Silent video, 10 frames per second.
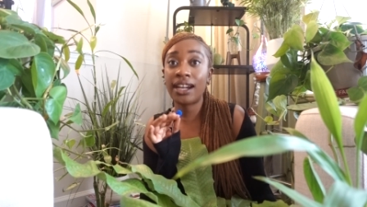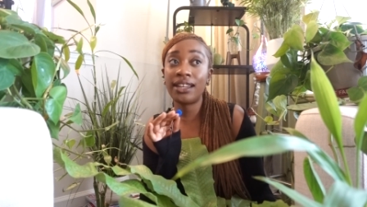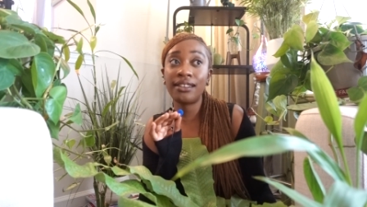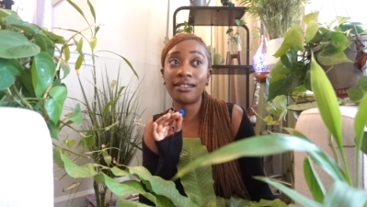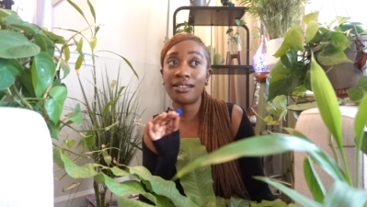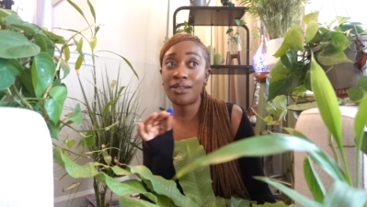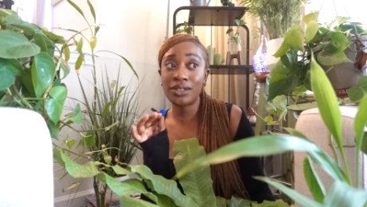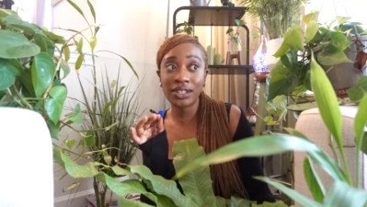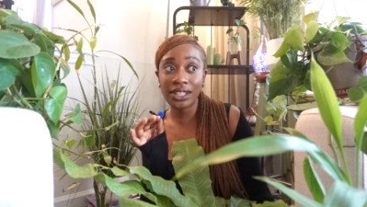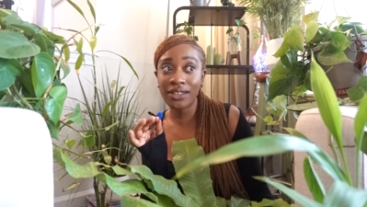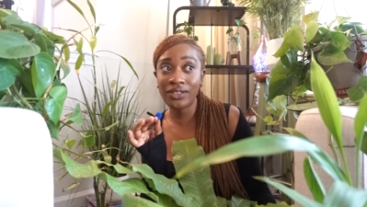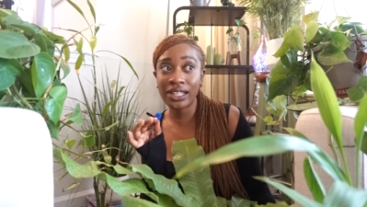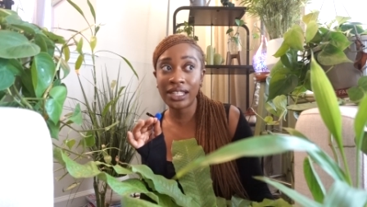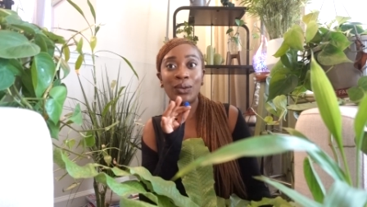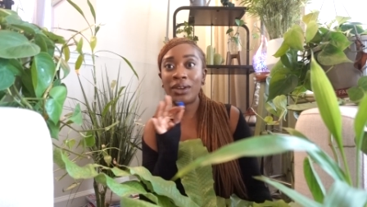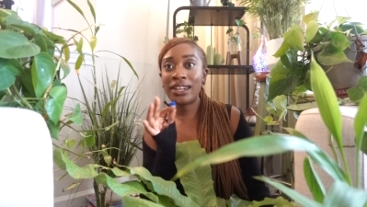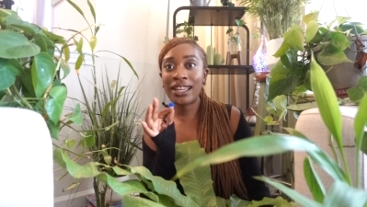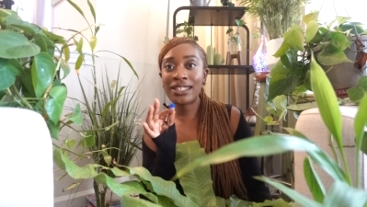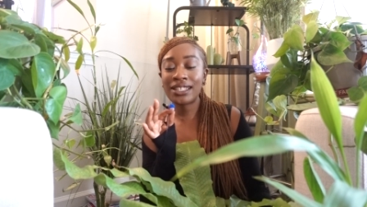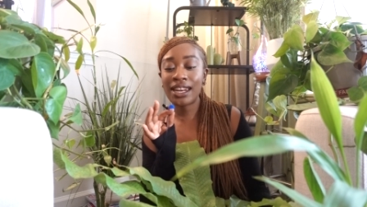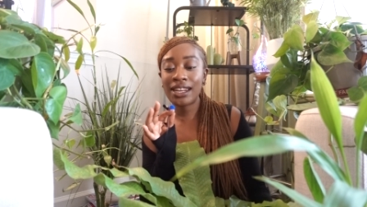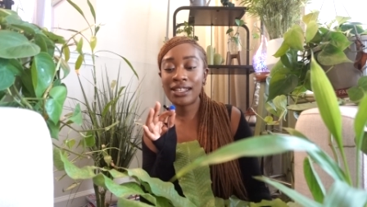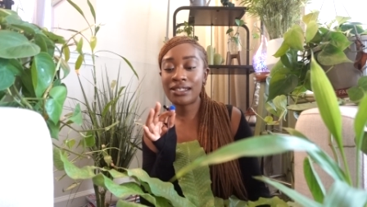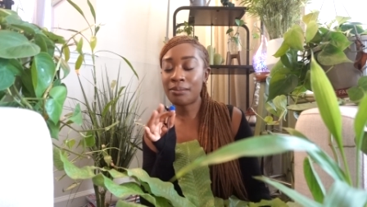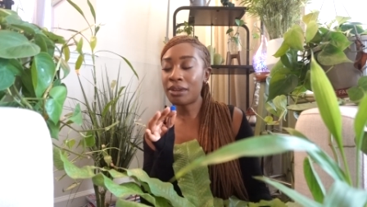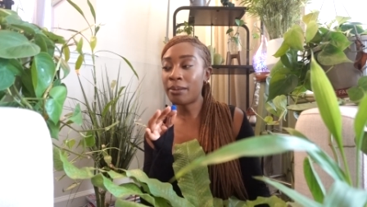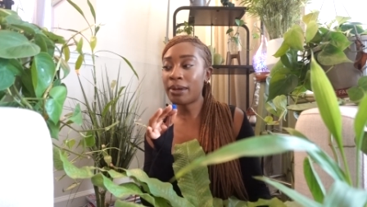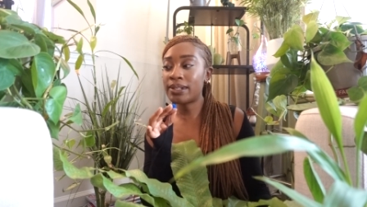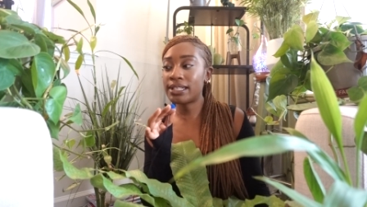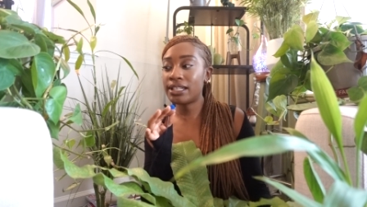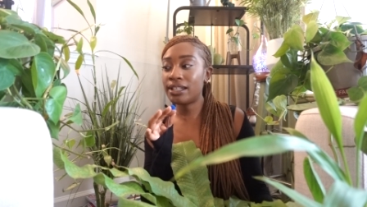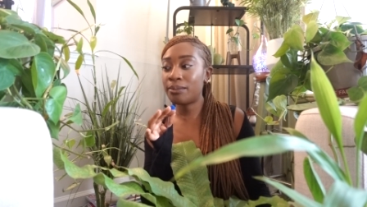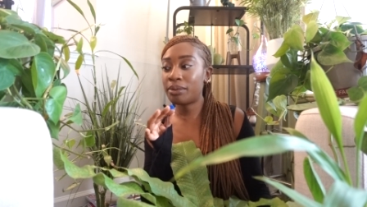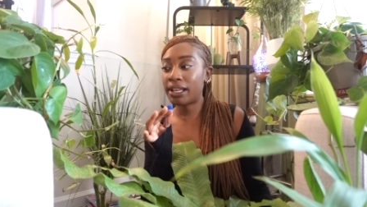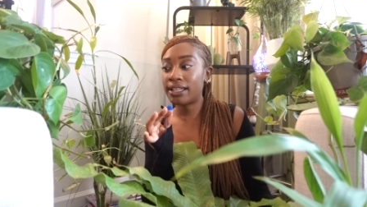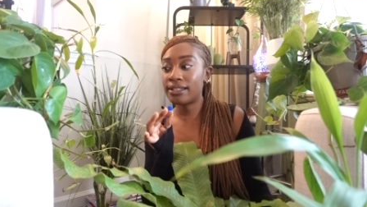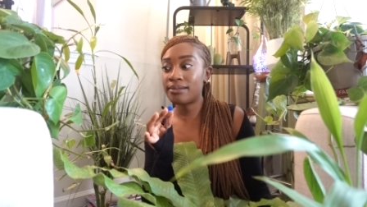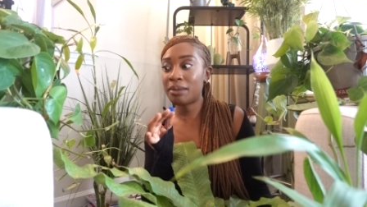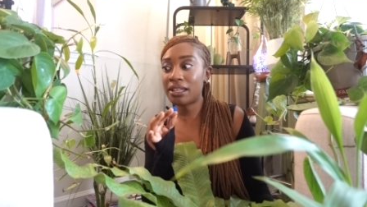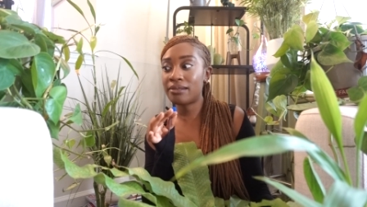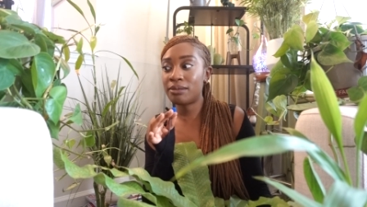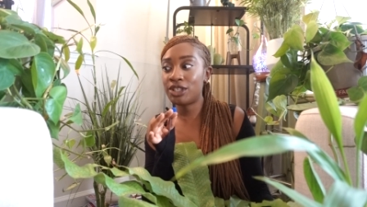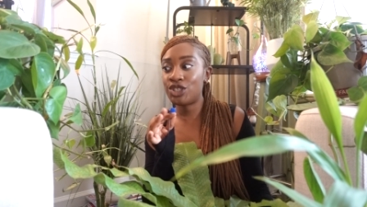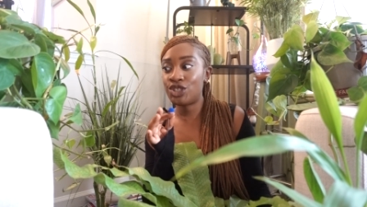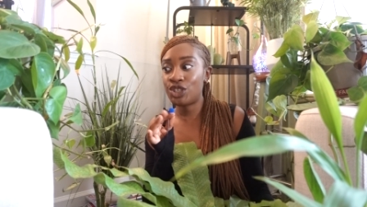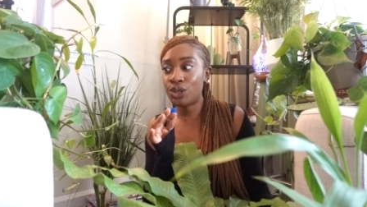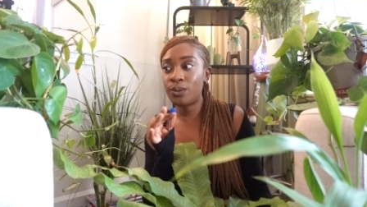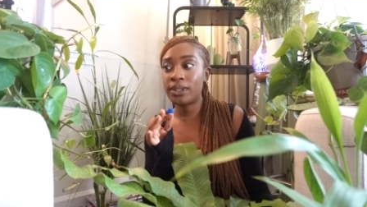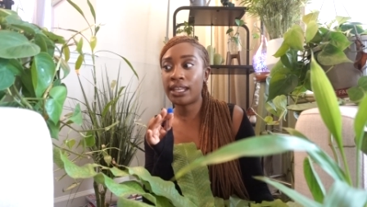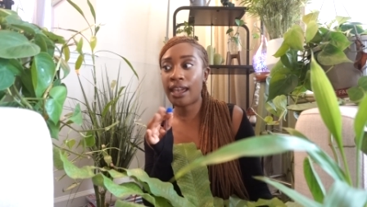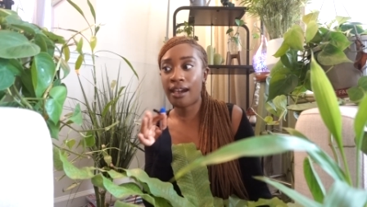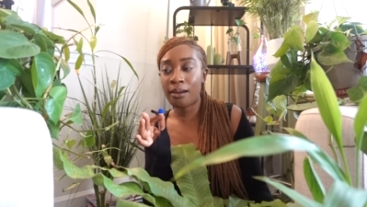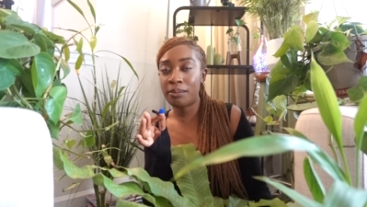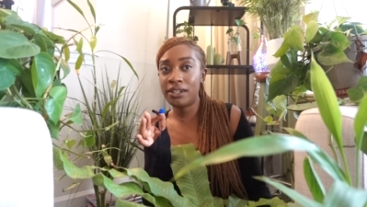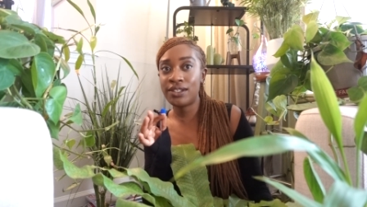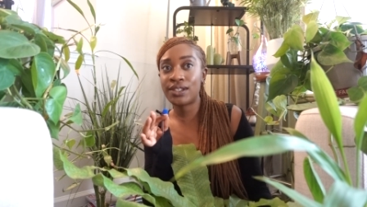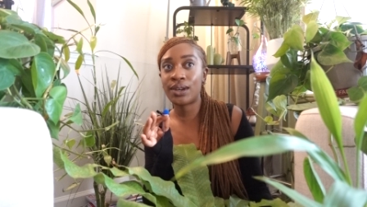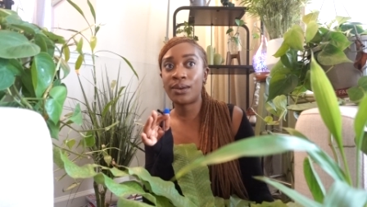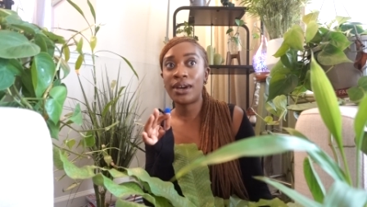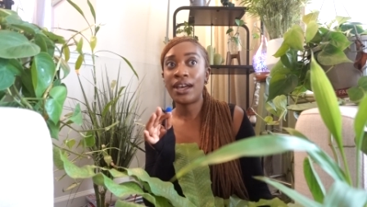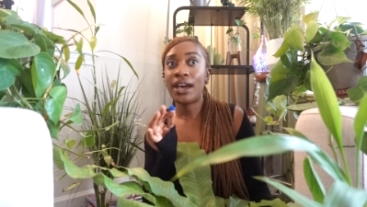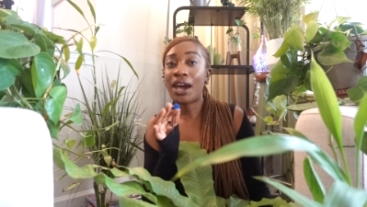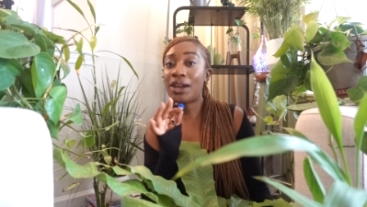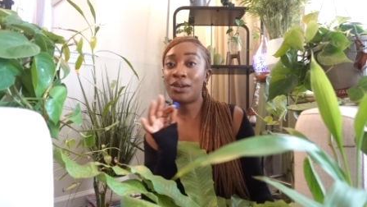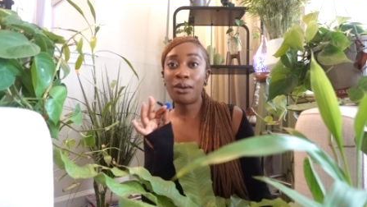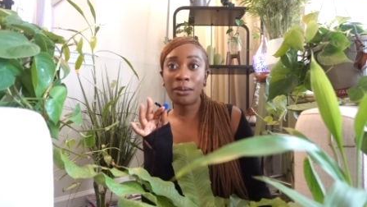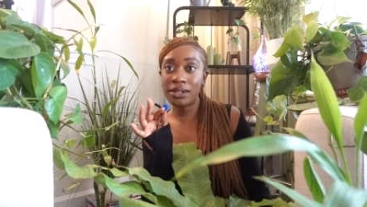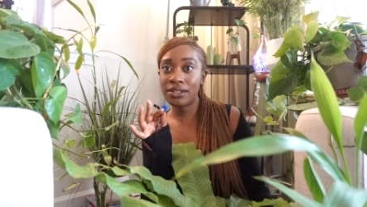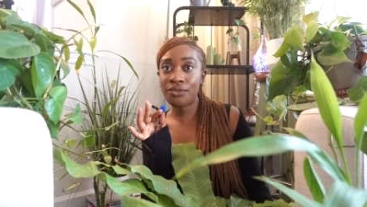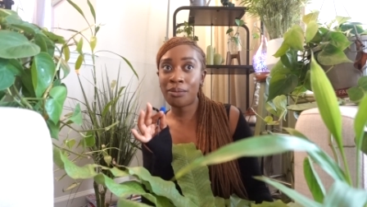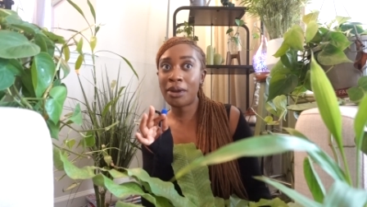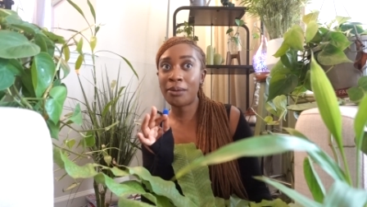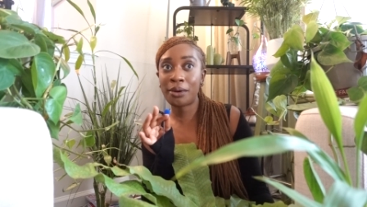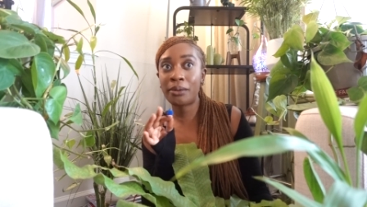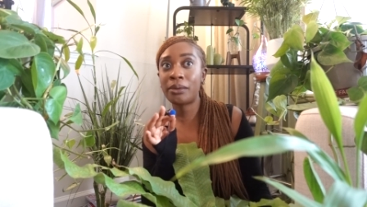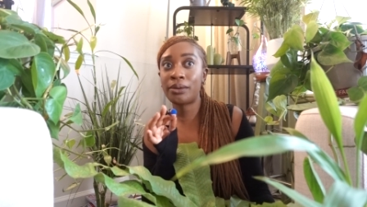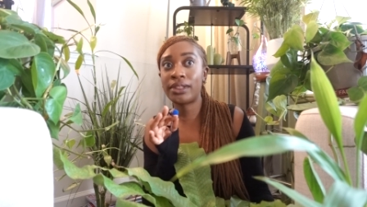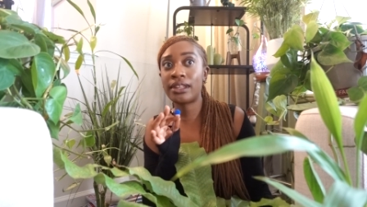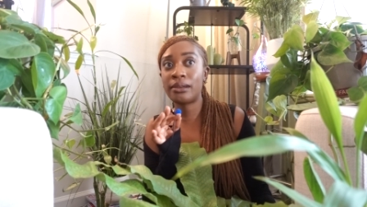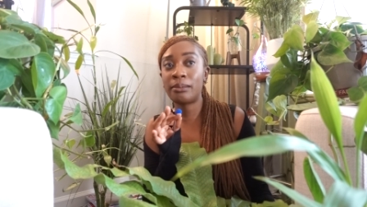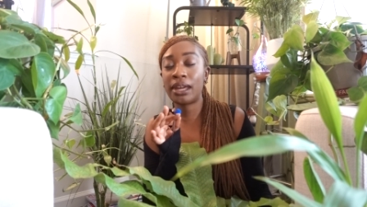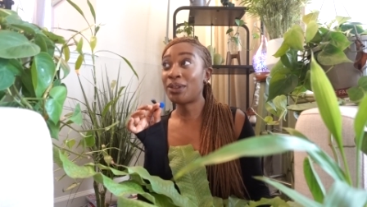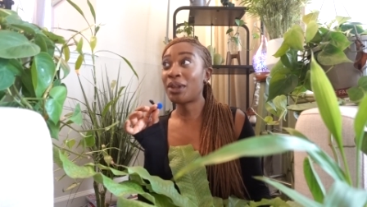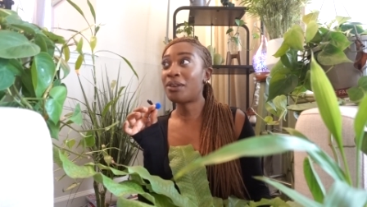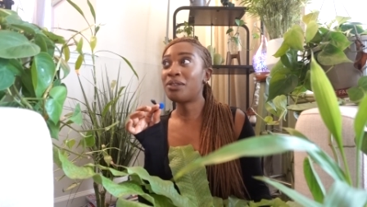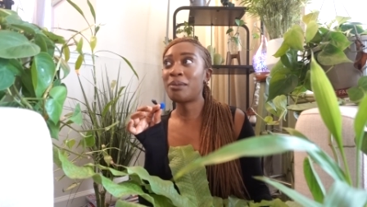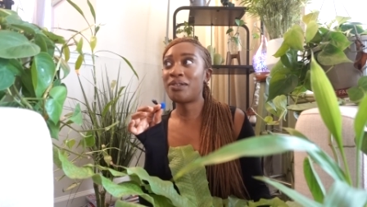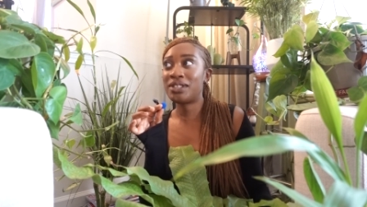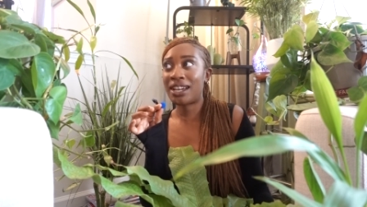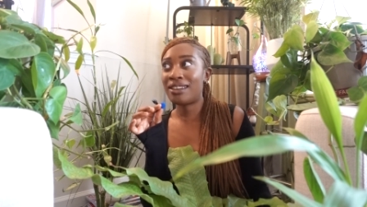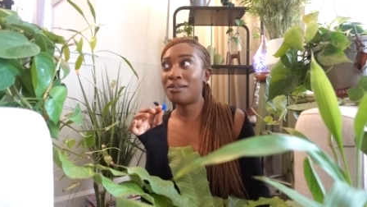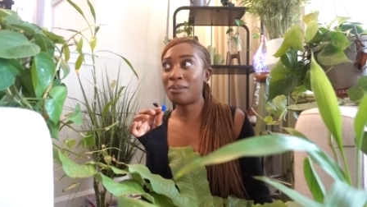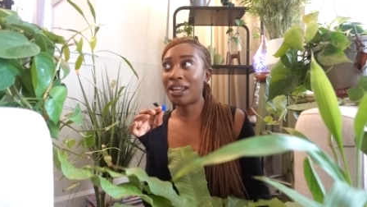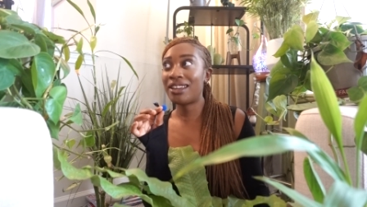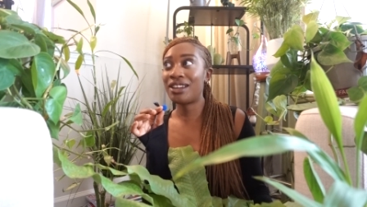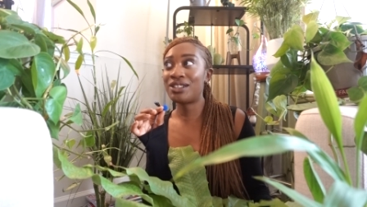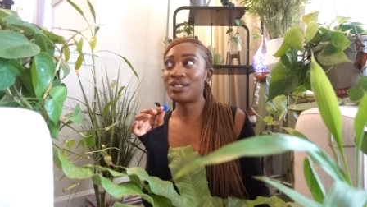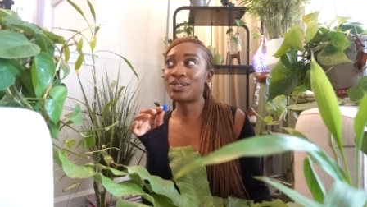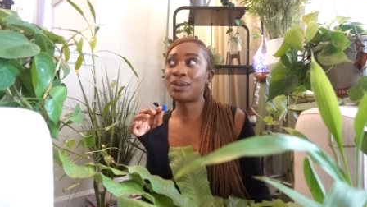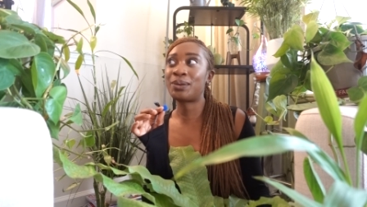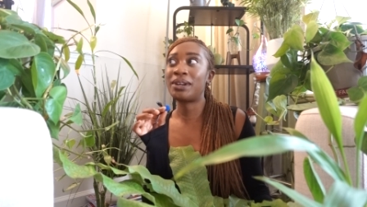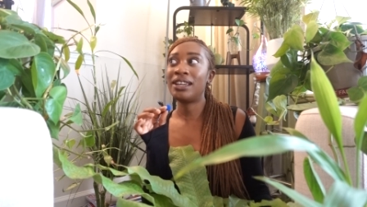I love the look of it. Green aesthetic. Something about seeing plants makes me genuinely happy, so I knew I wanted to fill my apartment with them. A lot of them have died in my care, so